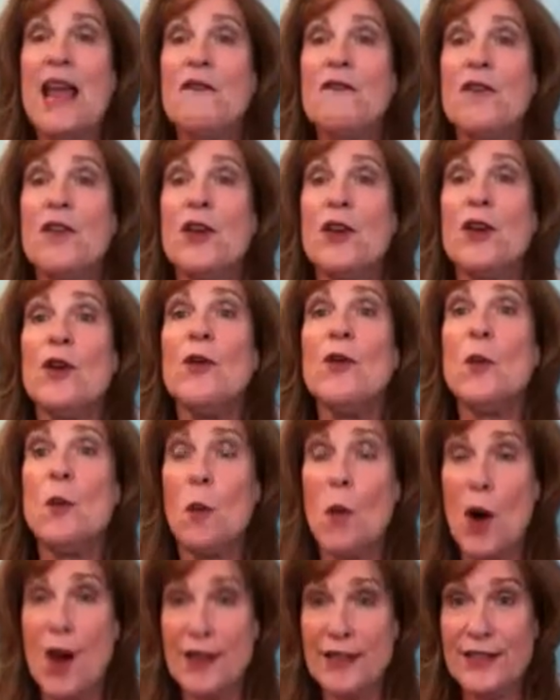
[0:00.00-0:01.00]
If you
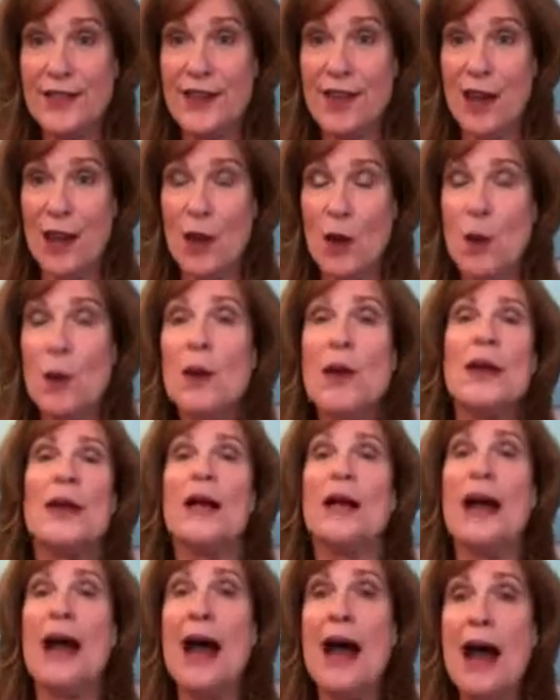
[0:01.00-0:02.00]
want to know
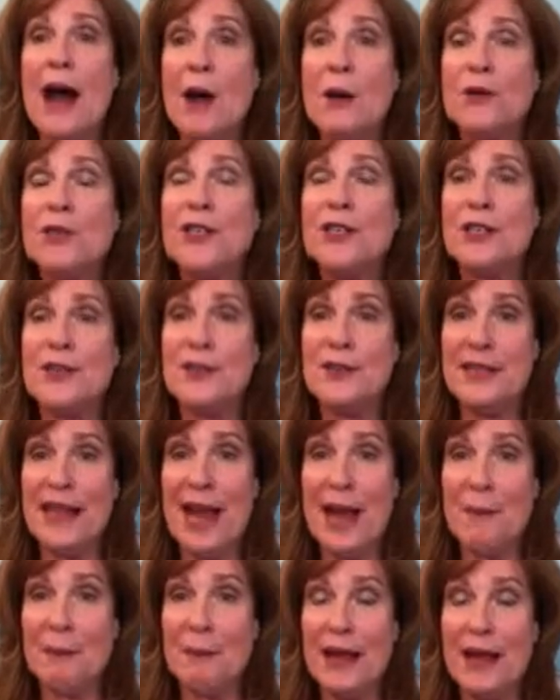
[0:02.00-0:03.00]
how to do
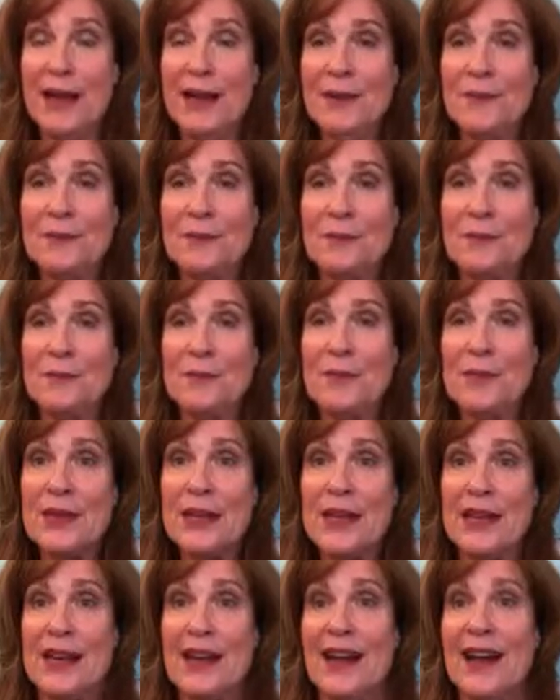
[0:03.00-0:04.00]
tapping,
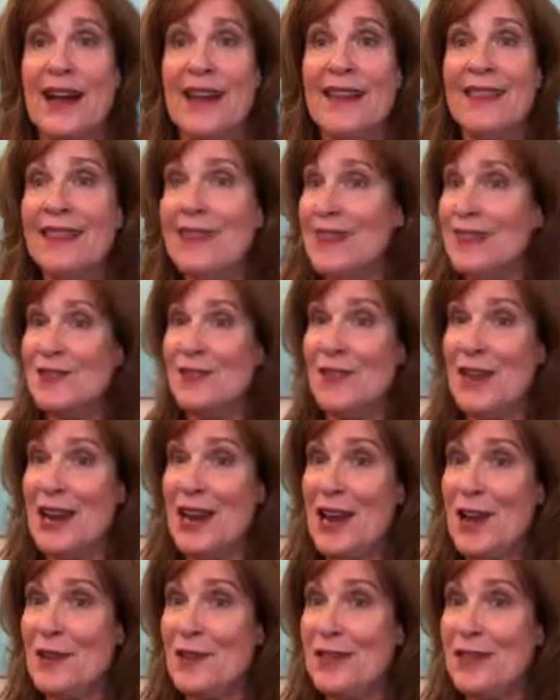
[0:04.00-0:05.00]
this
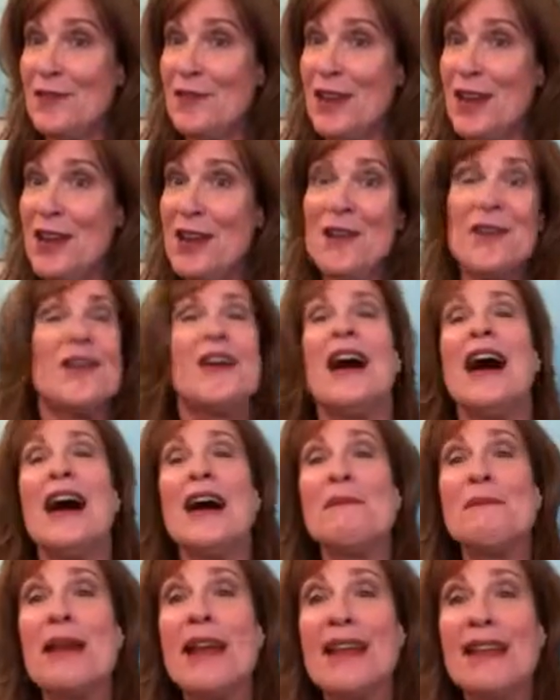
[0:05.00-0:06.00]
video is for you.
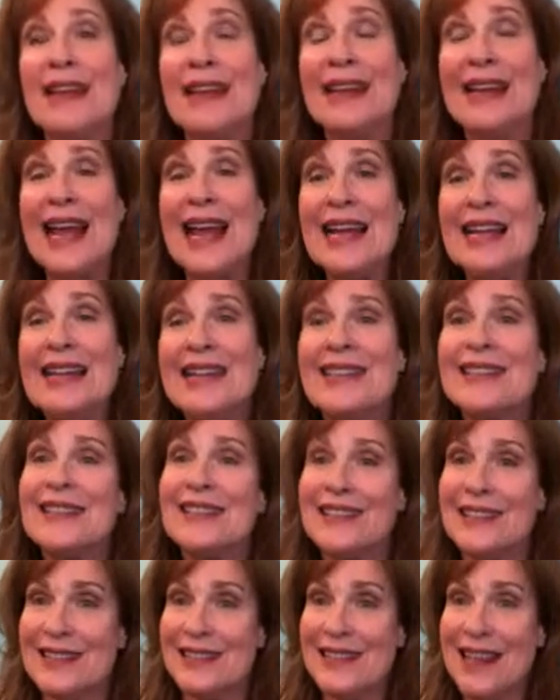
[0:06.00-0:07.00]
I'm Elynn Light,
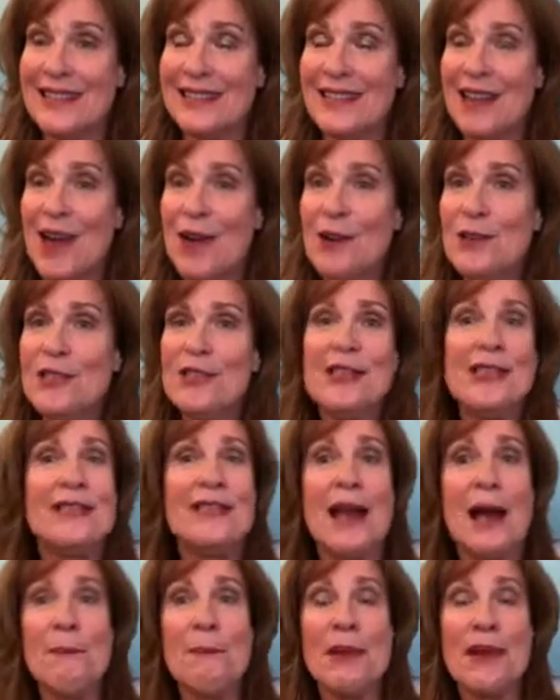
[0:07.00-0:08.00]
success coach,
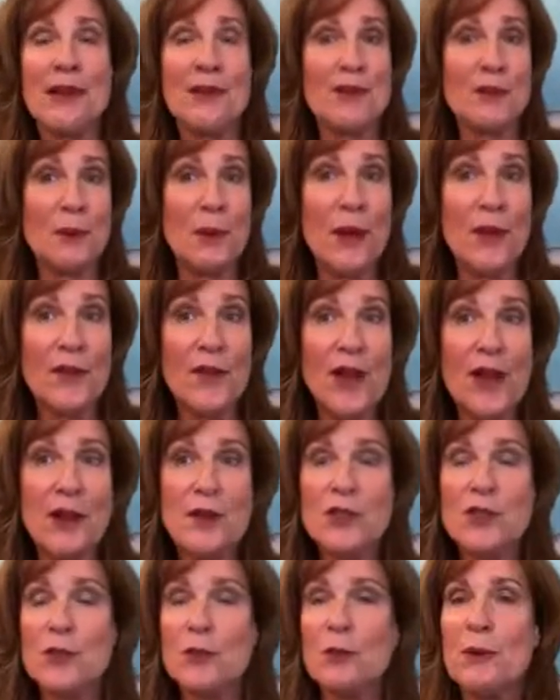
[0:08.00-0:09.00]
tapping into wealth
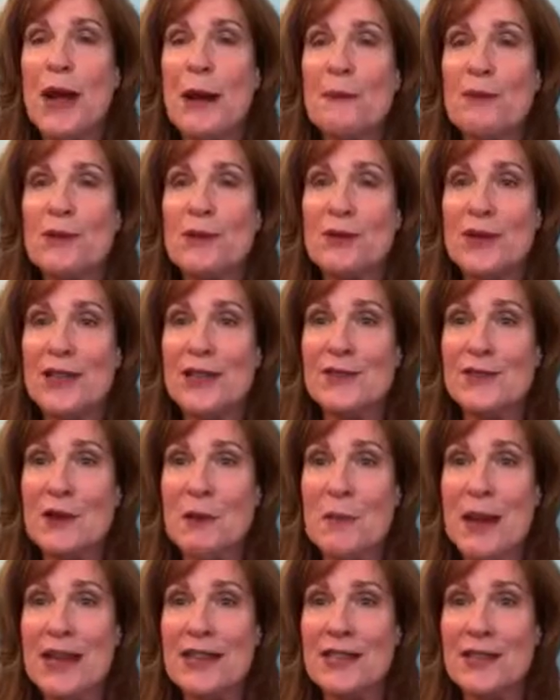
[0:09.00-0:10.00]
coach, rapid
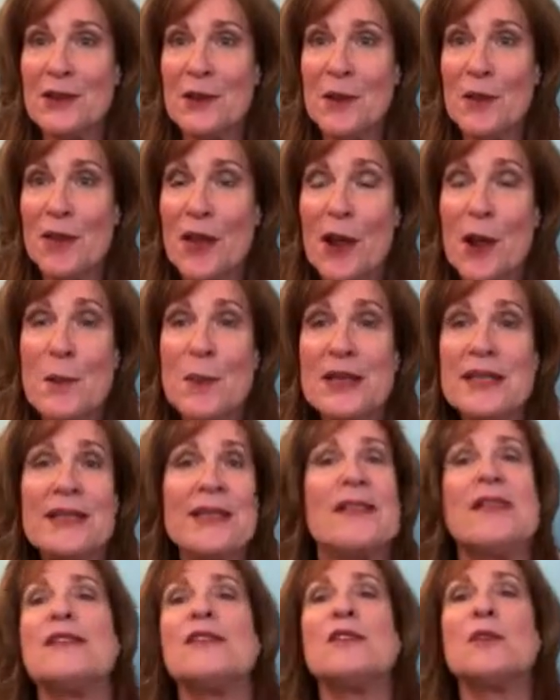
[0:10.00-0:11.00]
transformational
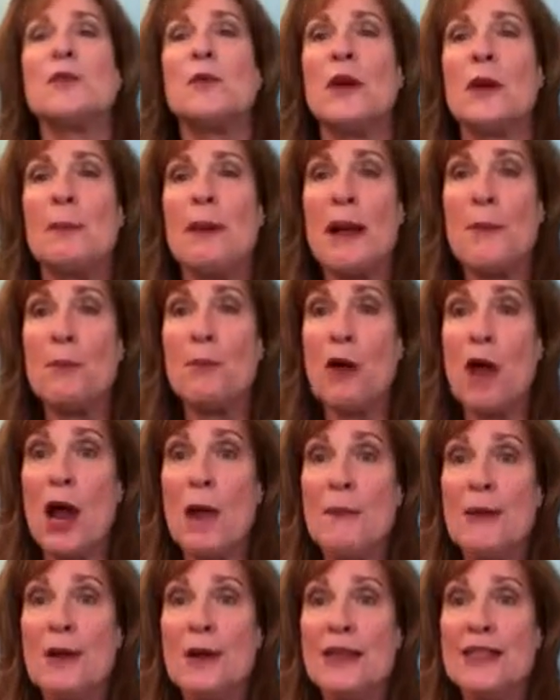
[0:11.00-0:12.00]
therapist, and this is one of my
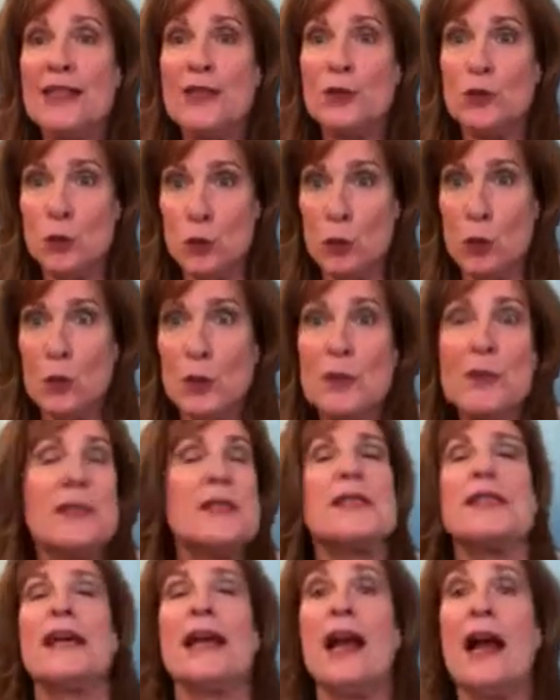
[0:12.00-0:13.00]
primary
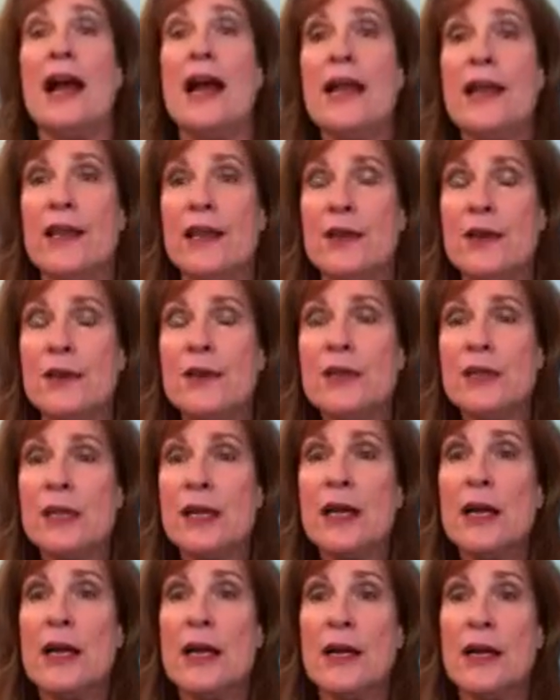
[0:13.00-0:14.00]
tools that I
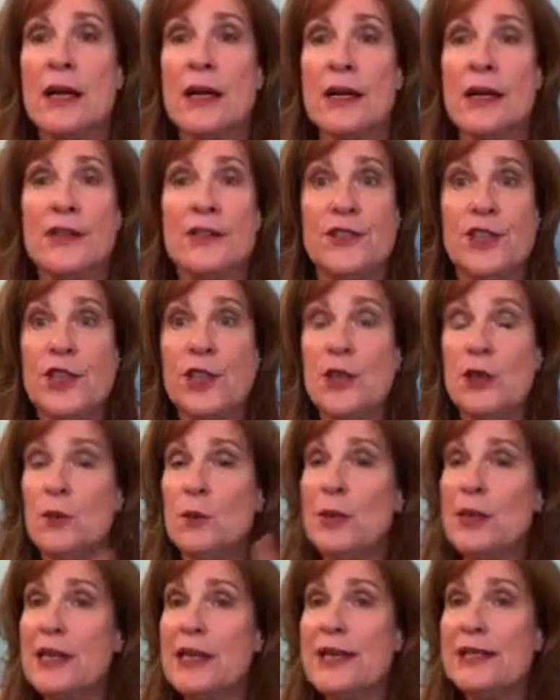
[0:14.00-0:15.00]
use
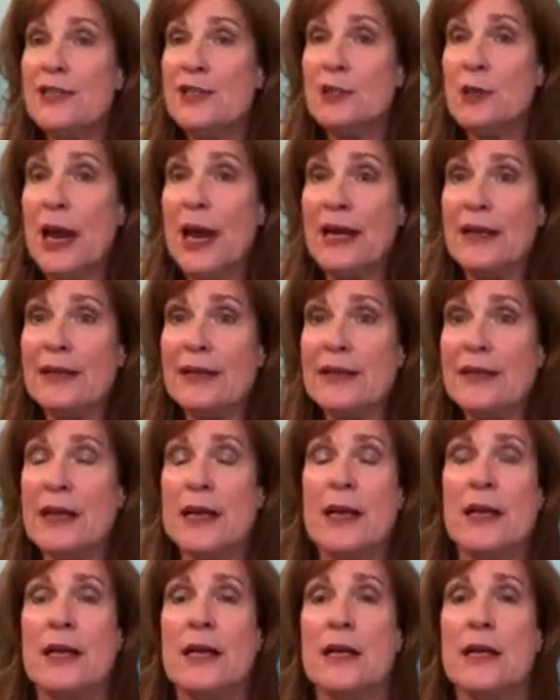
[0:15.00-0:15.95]
to release stress